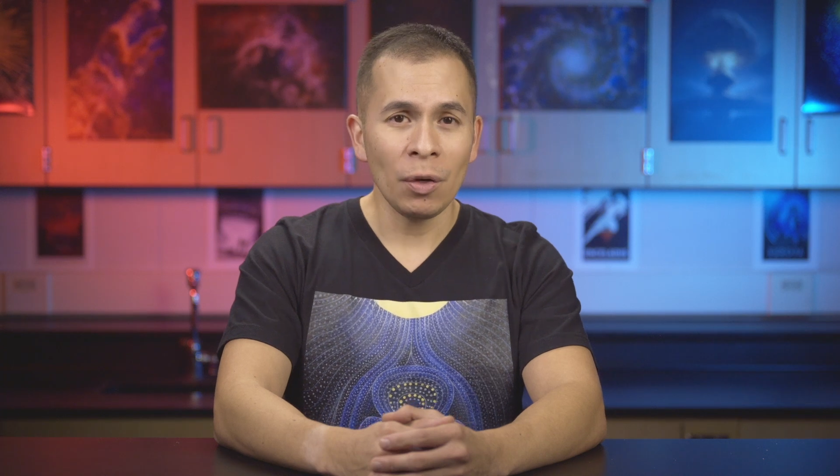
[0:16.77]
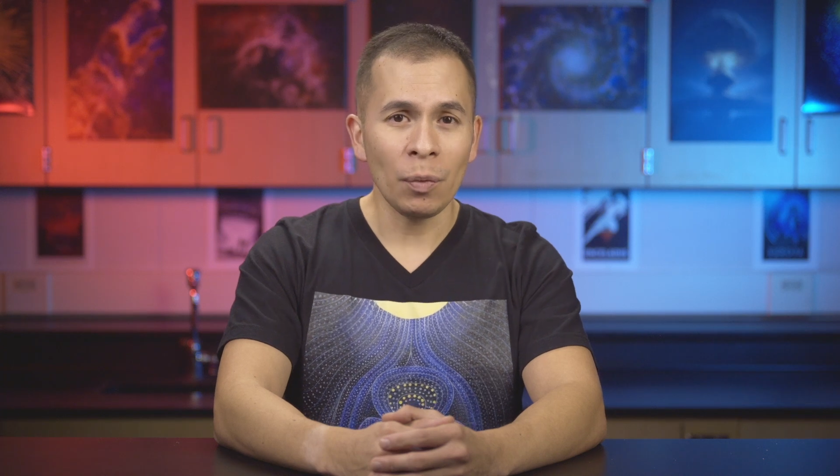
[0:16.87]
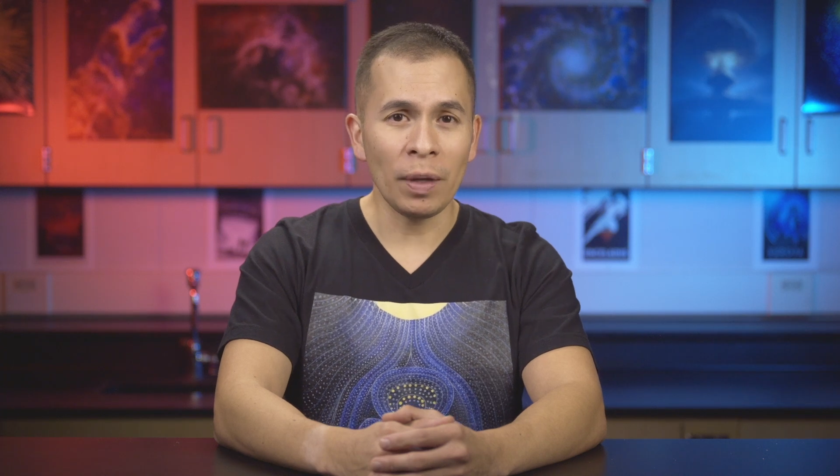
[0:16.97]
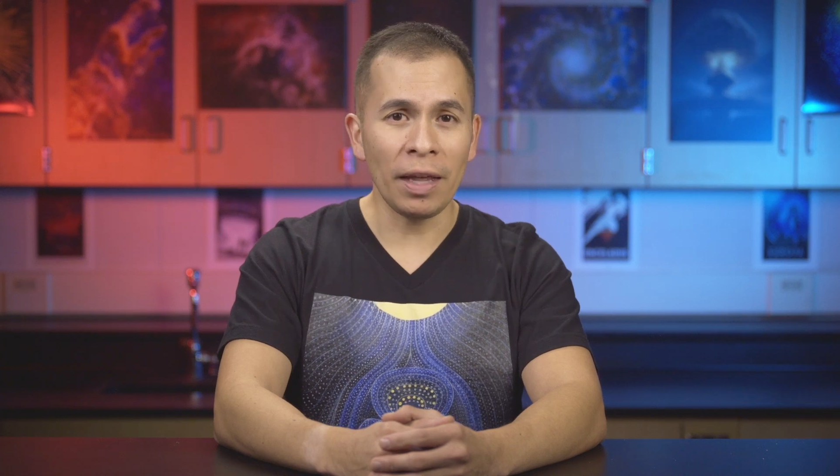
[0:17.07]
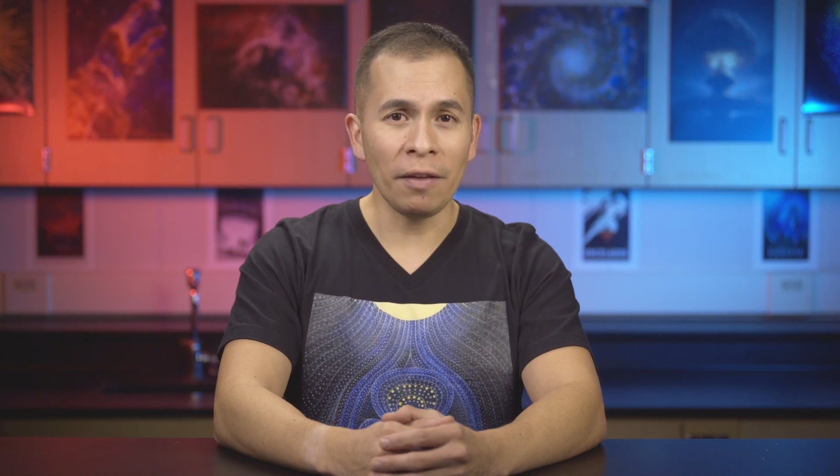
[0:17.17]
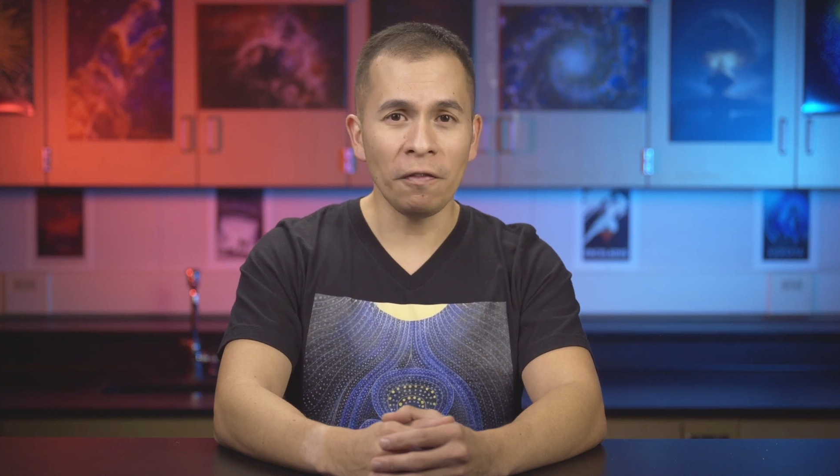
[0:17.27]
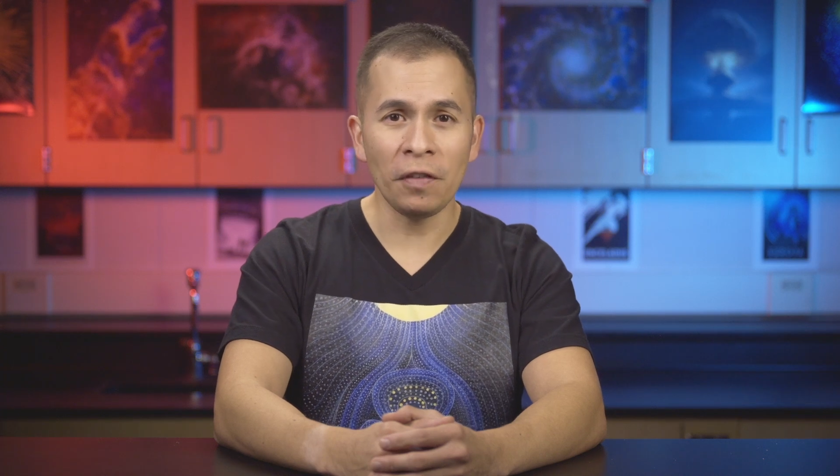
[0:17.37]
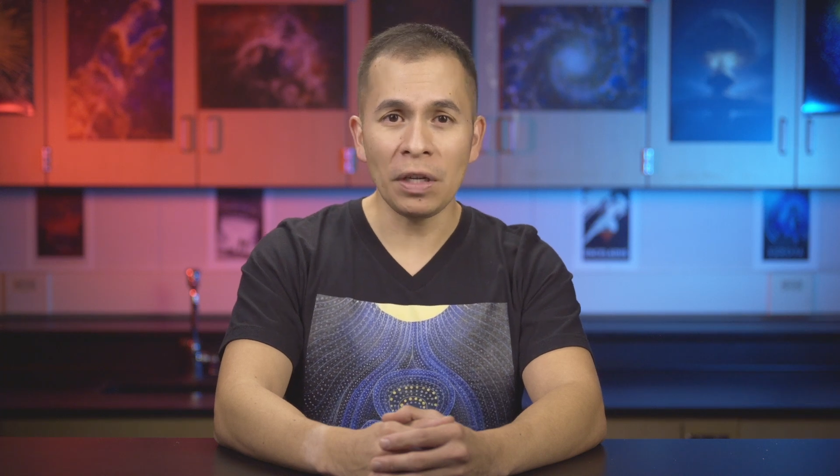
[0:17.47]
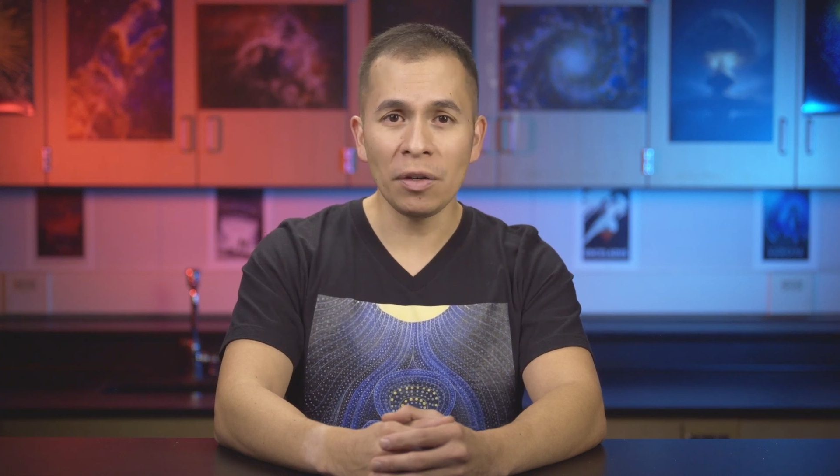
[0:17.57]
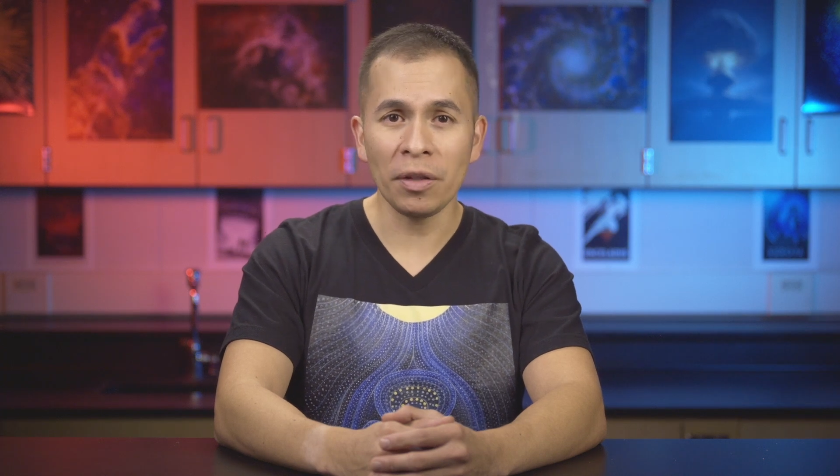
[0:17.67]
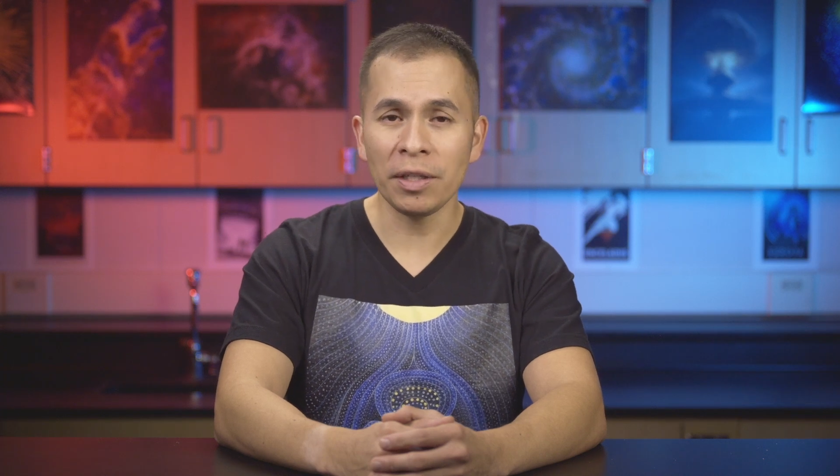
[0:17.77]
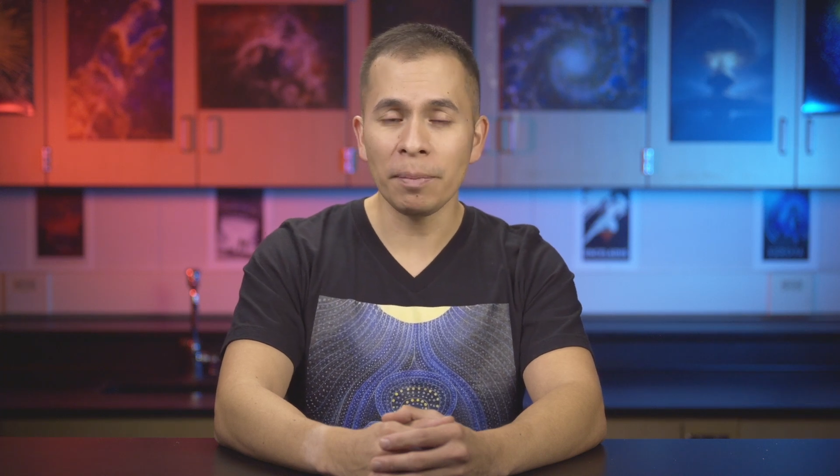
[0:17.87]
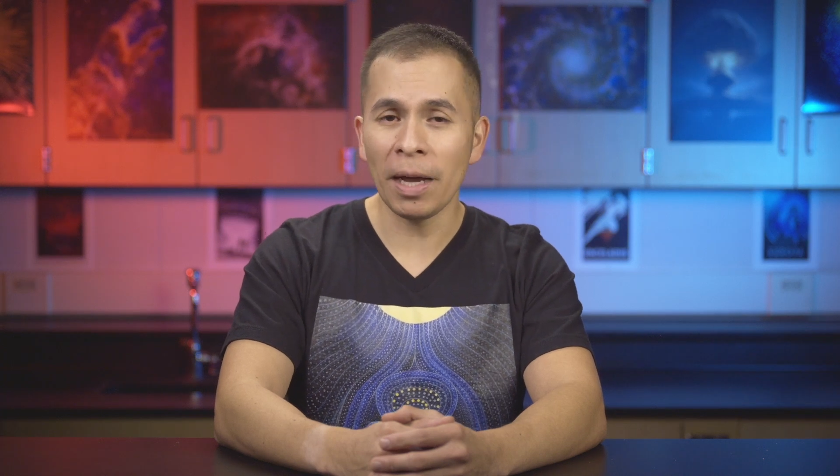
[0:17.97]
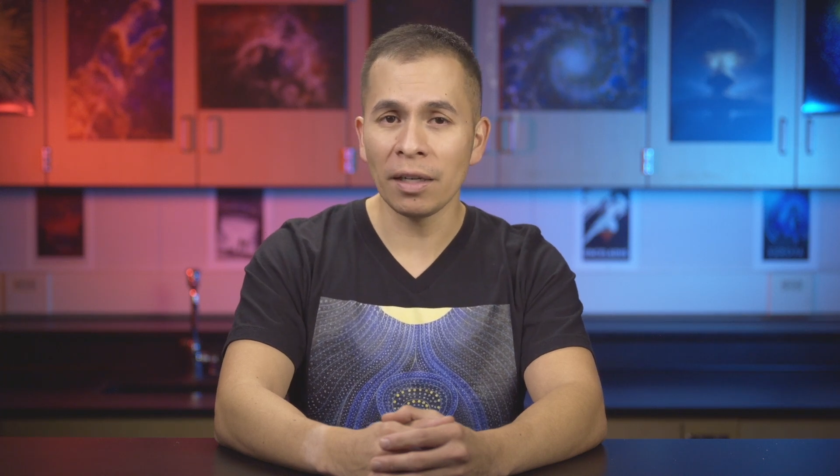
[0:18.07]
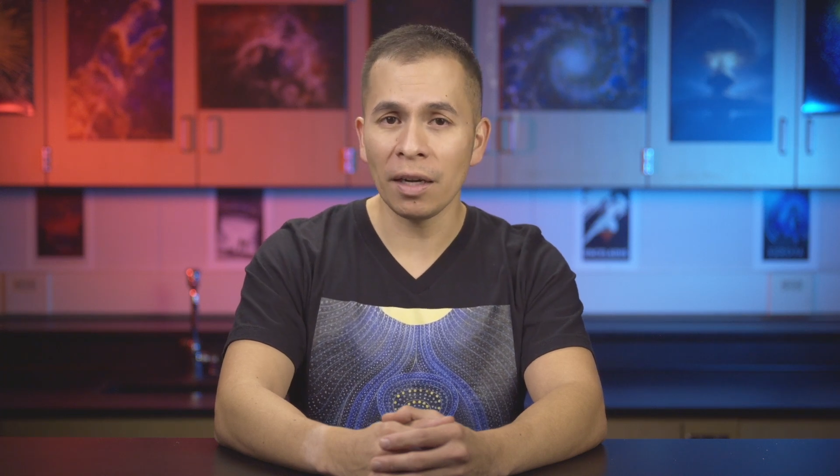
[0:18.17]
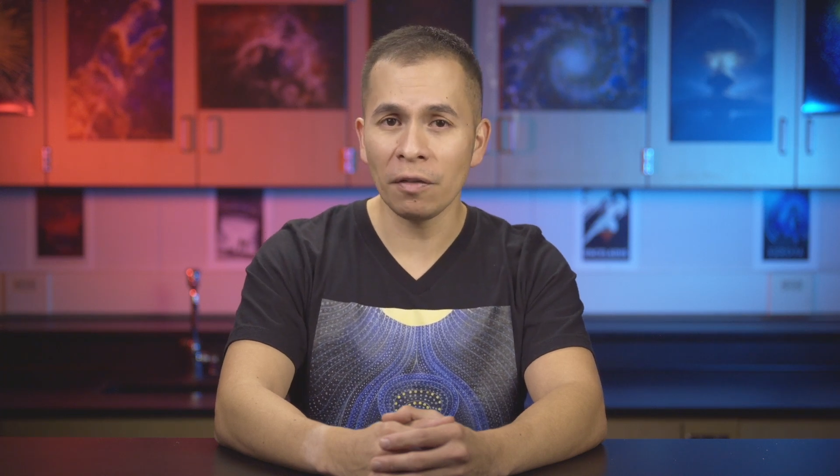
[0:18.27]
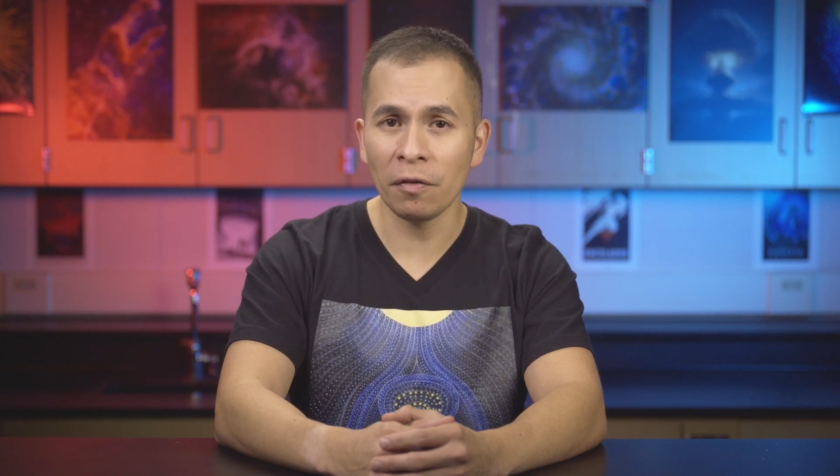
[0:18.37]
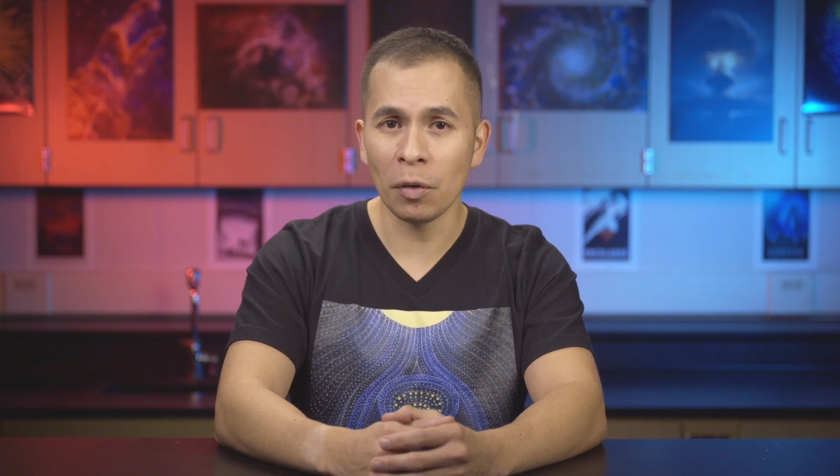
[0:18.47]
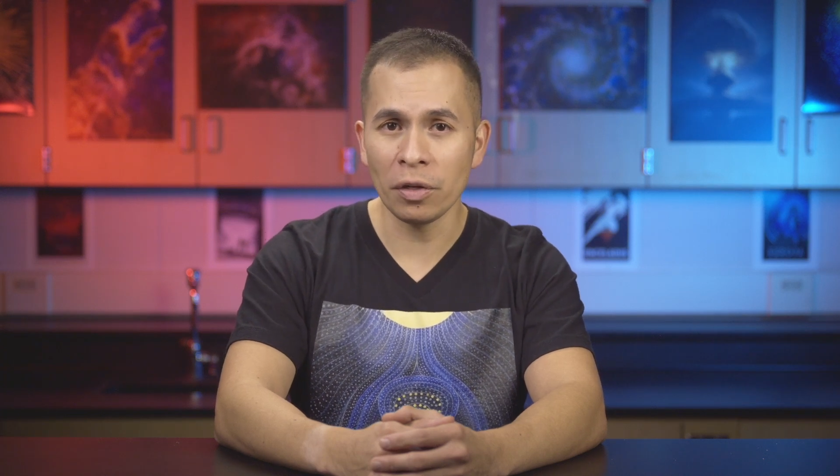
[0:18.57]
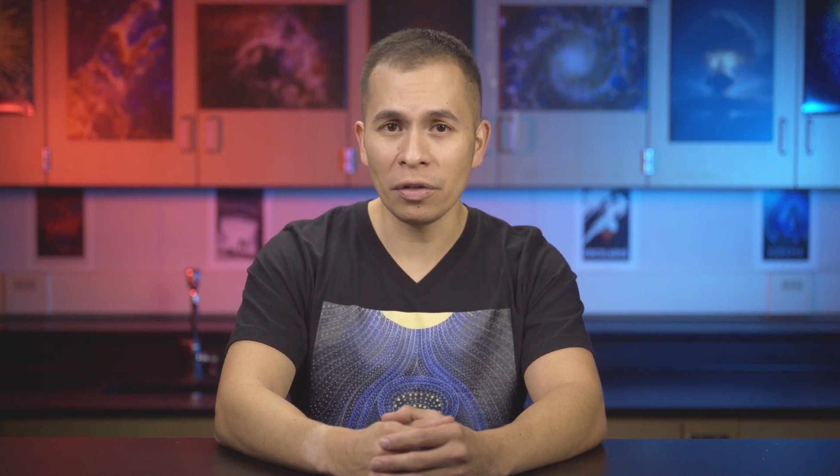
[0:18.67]
when they feel these magnetic
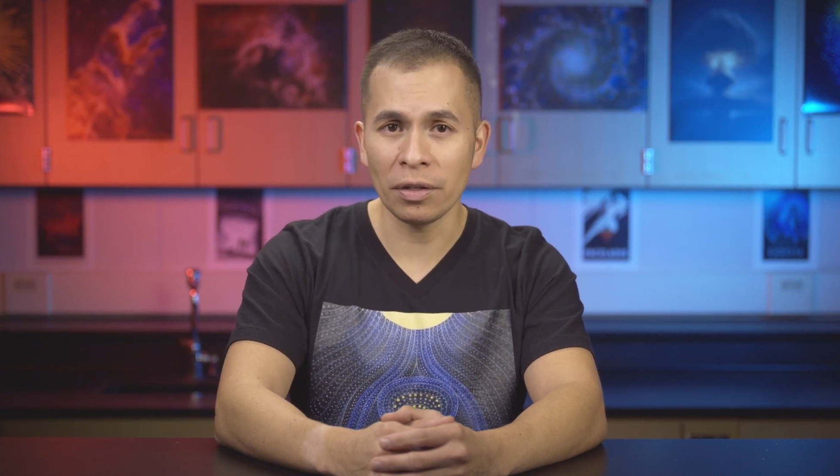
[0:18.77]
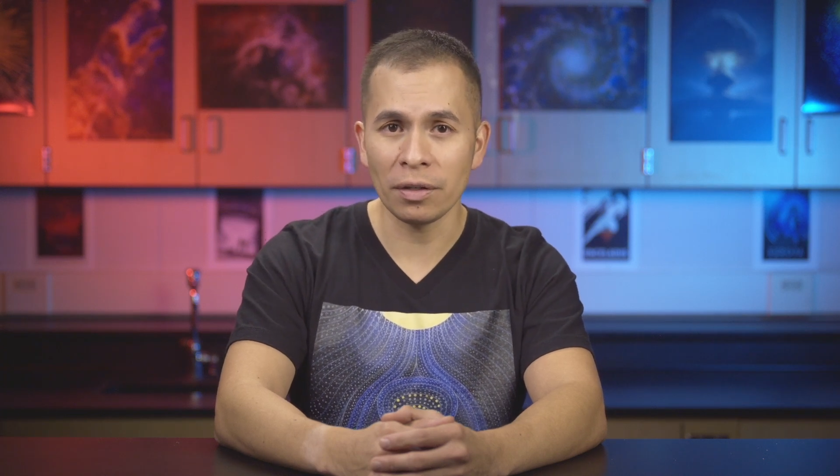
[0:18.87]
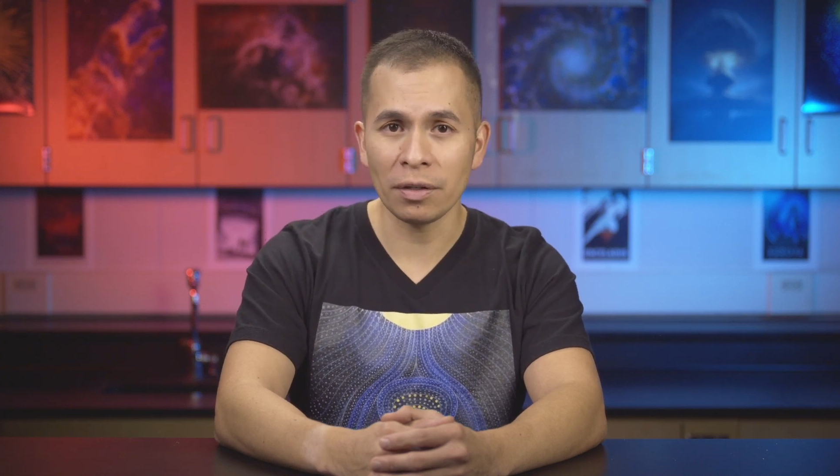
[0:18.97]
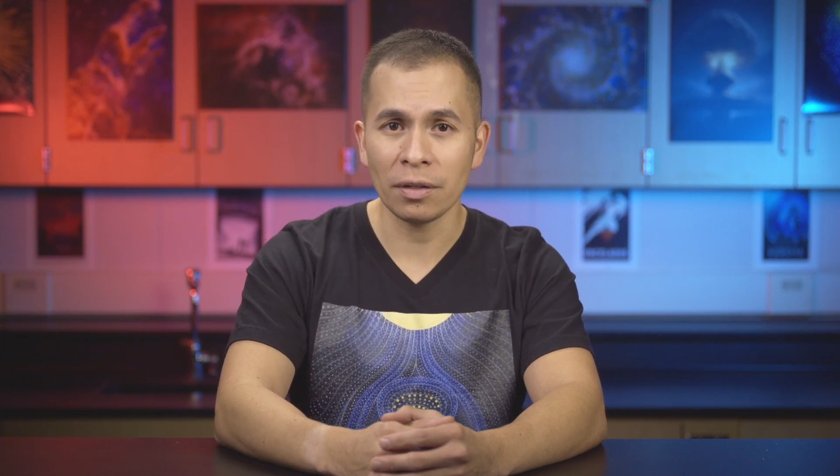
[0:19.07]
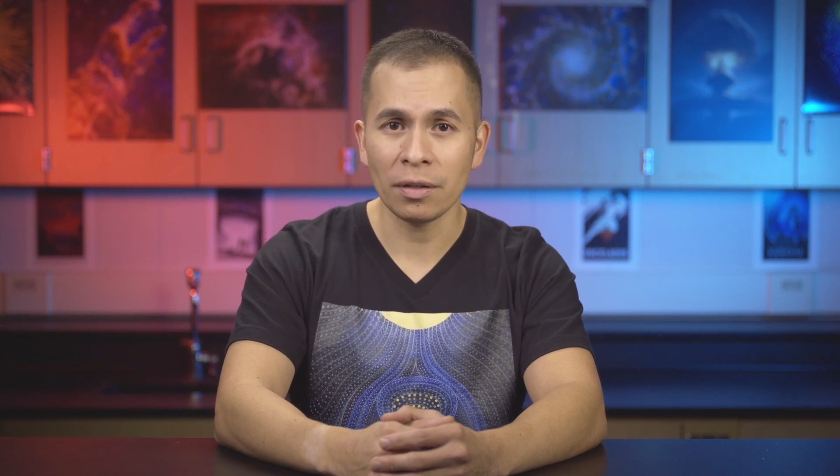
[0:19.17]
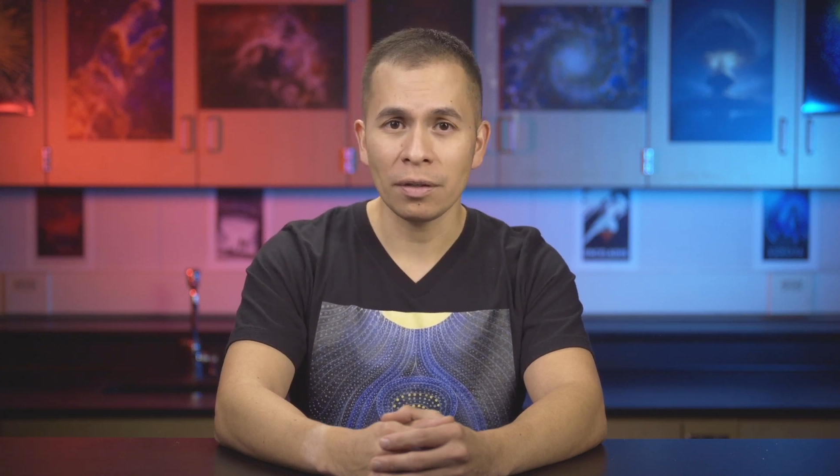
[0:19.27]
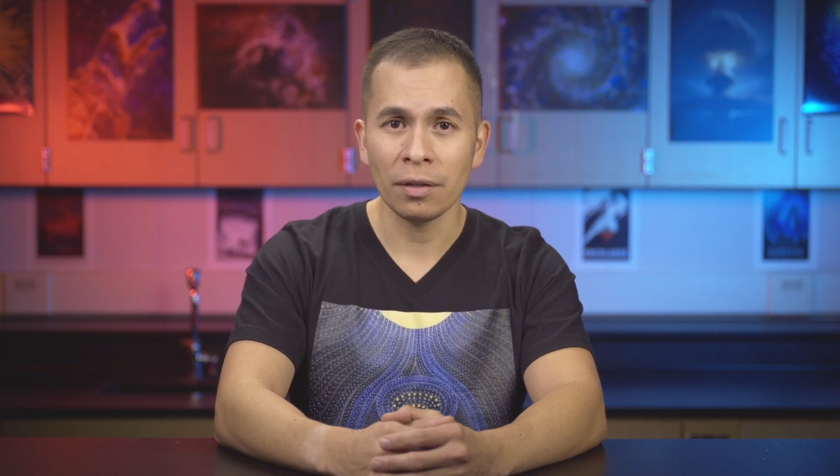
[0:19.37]
forces.